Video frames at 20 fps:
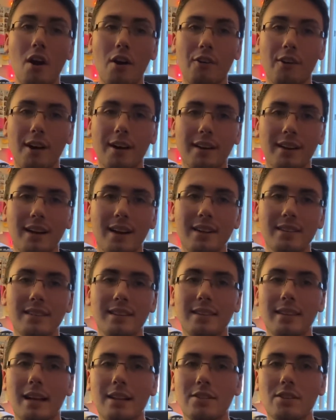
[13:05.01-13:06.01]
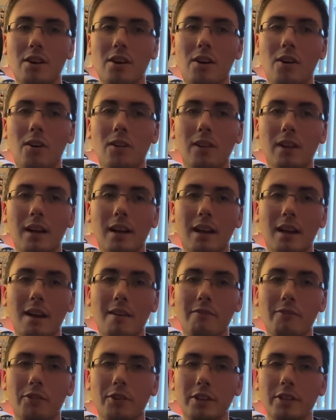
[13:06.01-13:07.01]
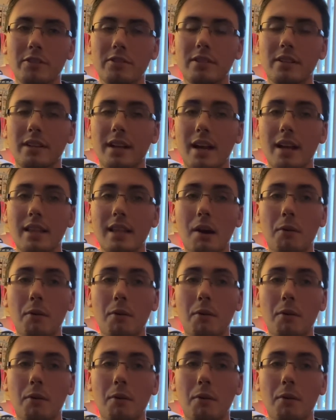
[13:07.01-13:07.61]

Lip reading: All right, guys, that's all I have for you today.